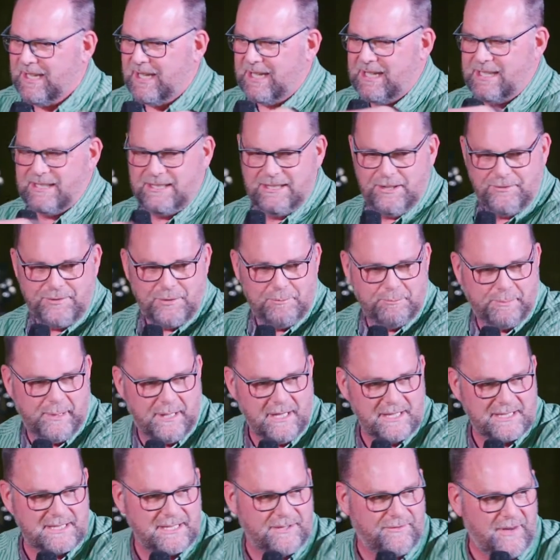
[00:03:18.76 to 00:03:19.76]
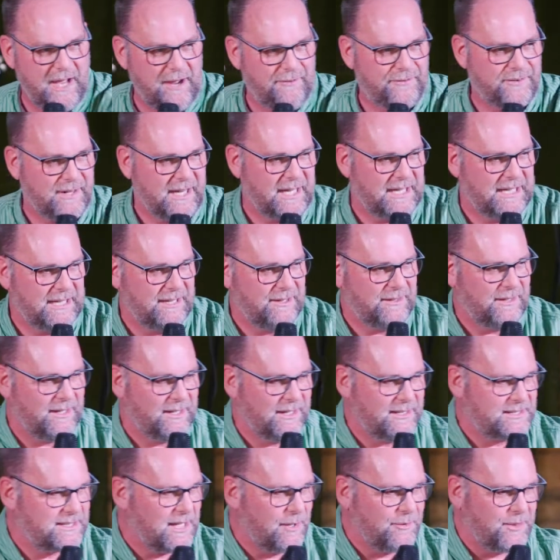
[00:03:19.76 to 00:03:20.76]
in different parts of
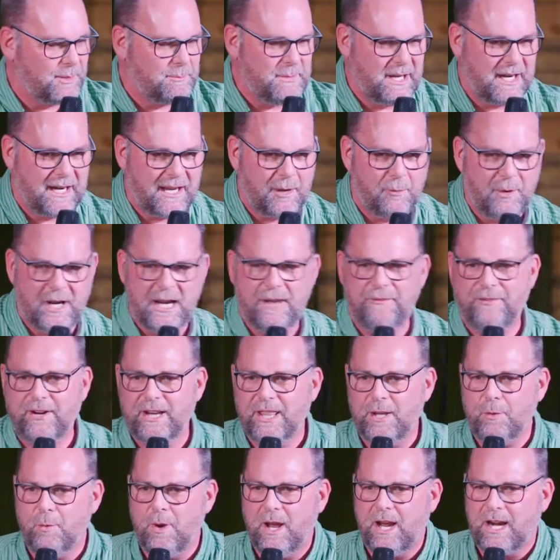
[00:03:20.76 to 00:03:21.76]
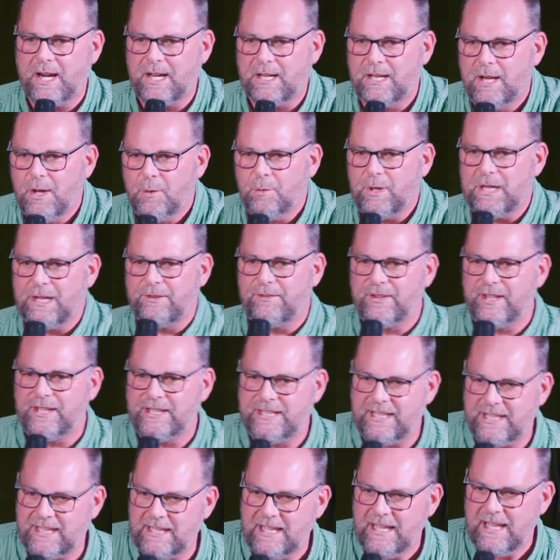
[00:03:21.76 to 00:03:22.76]
Africa, South America, wherever they were and whatever they
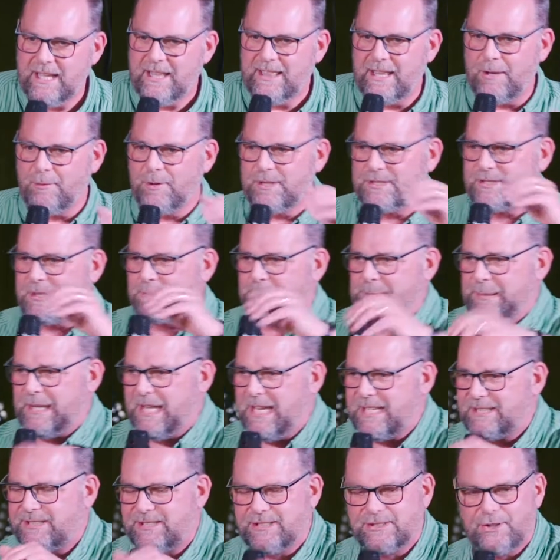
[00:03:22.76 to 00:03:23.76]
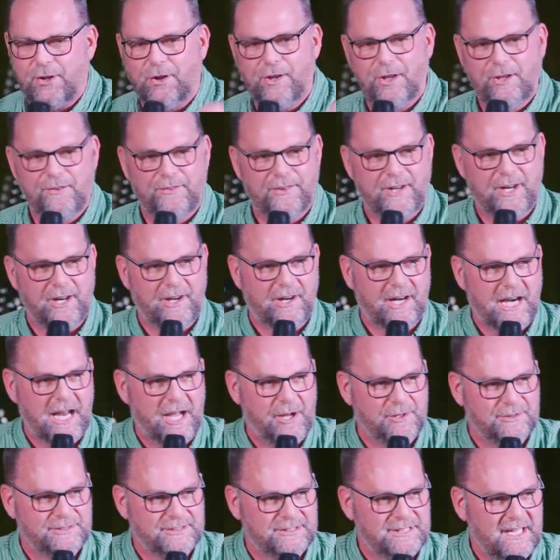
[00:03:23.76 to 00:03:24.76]
did, there was places all over our
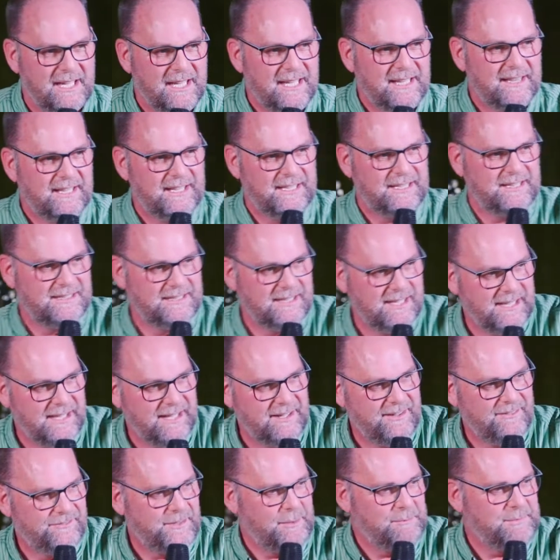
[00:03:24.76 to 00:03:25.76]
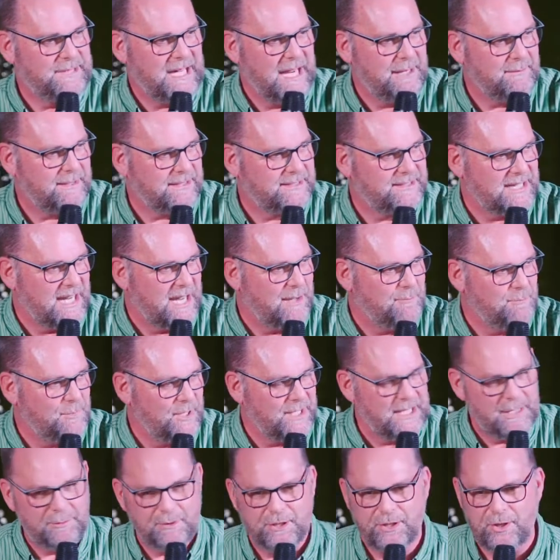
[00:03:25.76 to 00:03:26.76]
house that from time to time
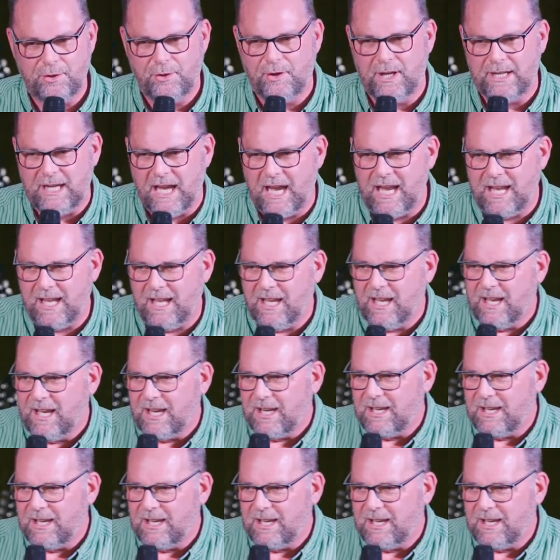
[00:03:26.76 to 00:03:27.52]
money would go and i